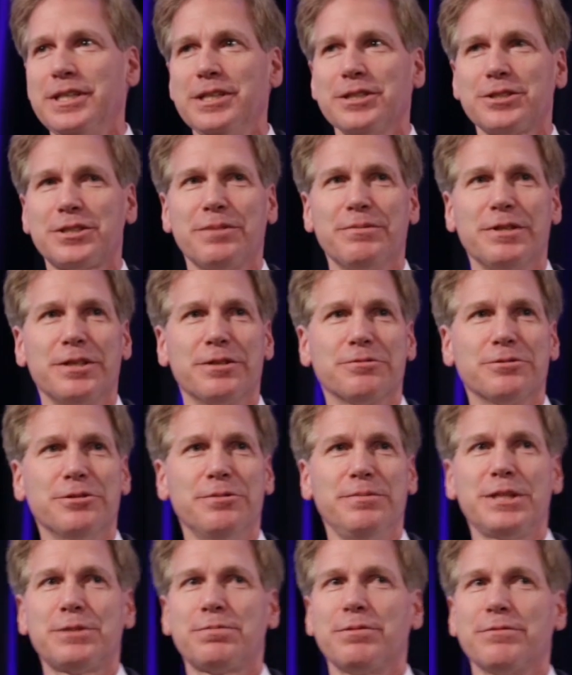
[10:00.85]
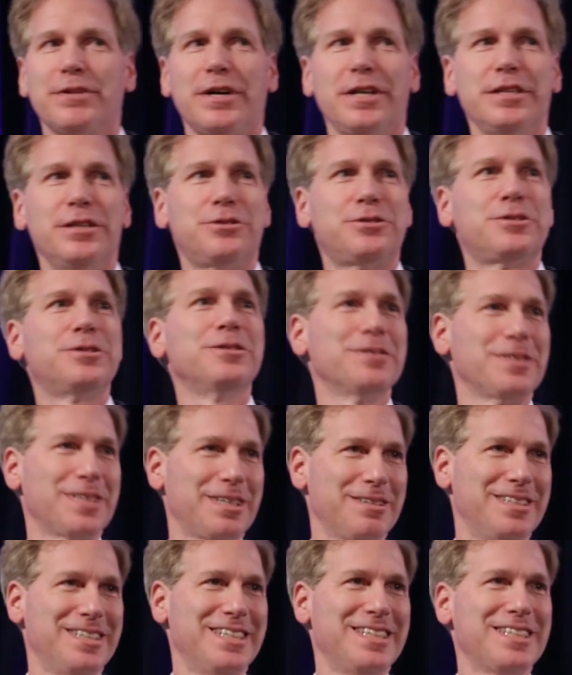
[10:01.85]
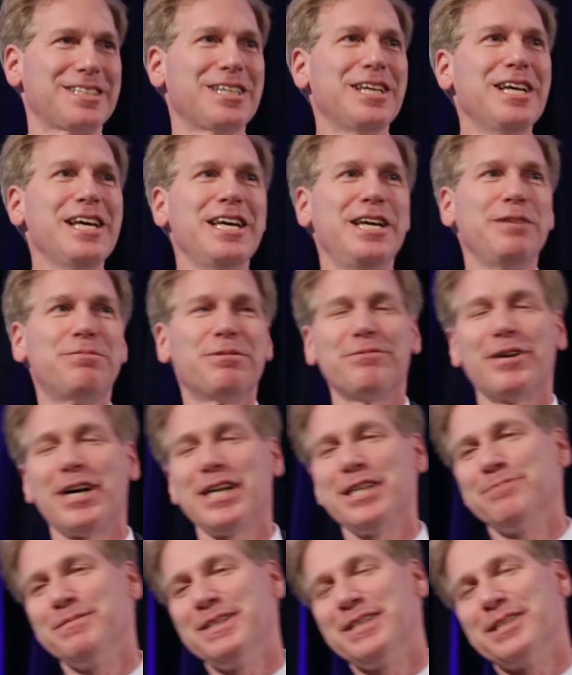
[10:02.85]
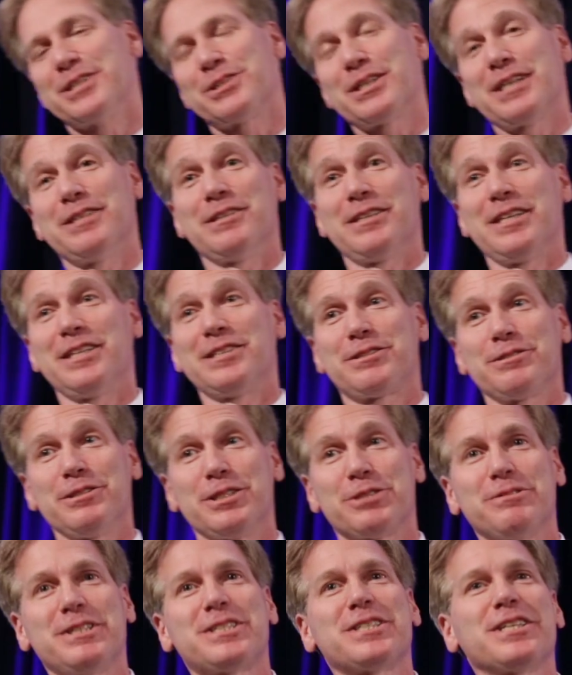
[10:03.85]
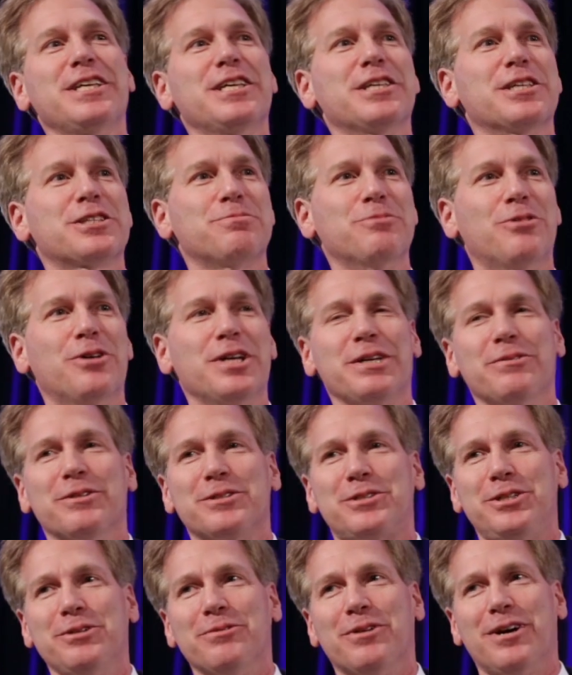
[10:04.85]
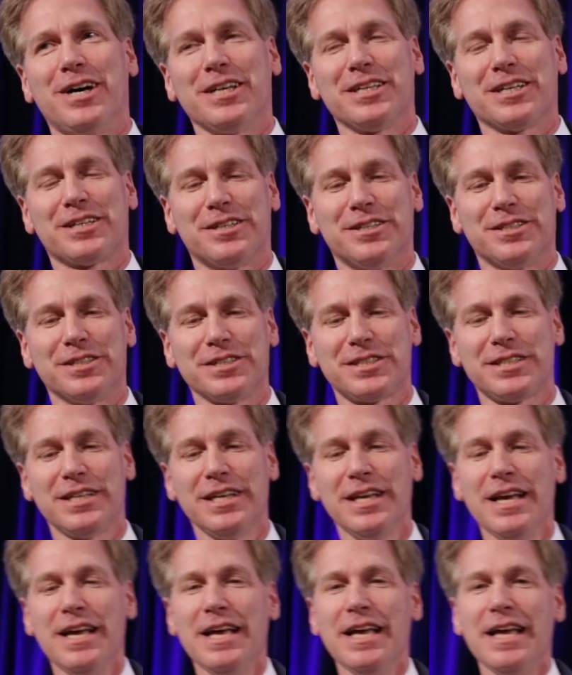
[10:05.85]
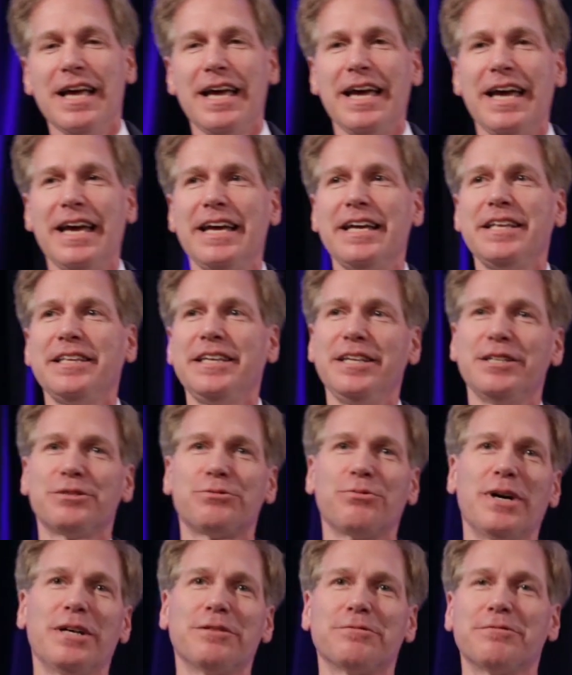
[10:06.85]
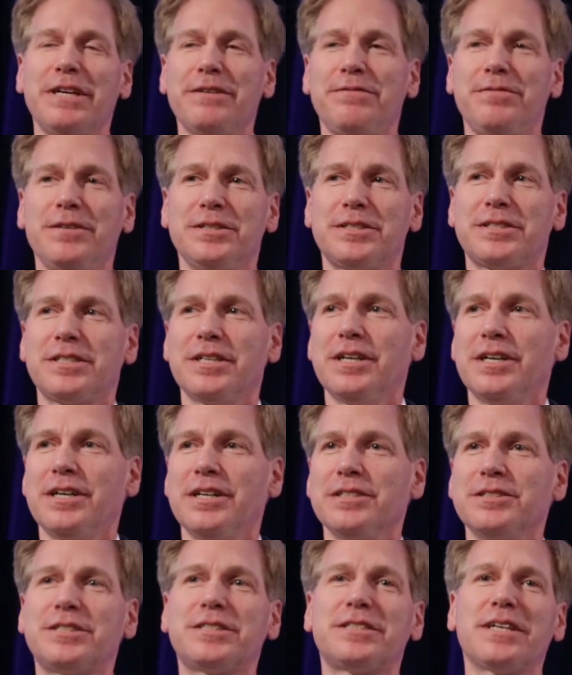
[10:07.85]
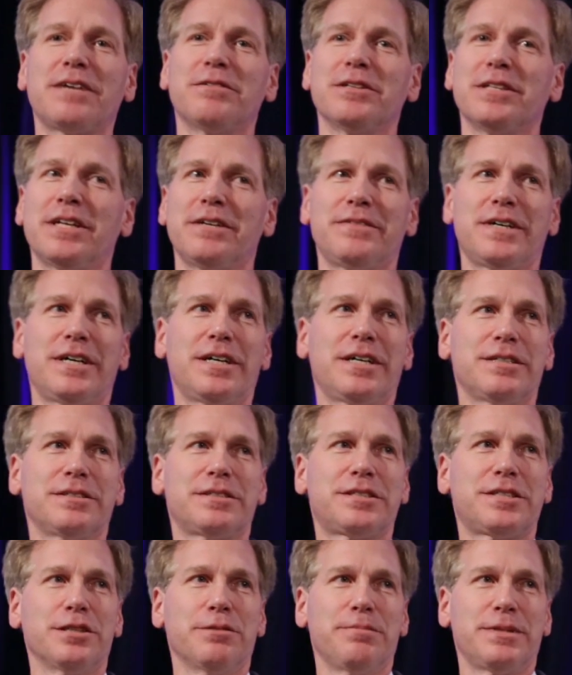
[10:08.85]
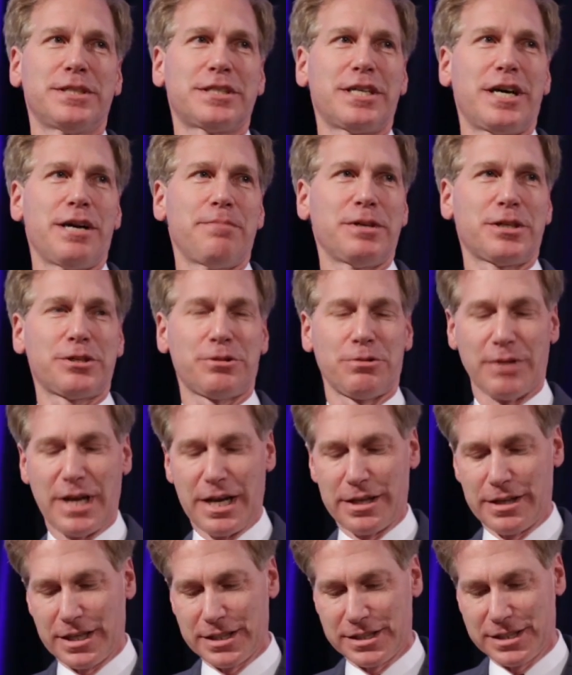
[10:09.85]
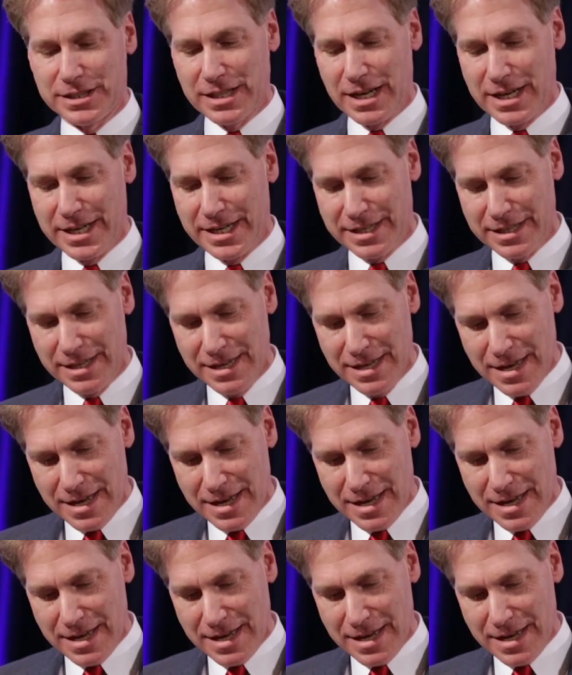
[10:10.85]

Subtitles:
here somewhere in the room. He's provided there he is. He provided me as recently this morning with 2 articles, and he's well referenced on several of our syllabus topics throughout our site.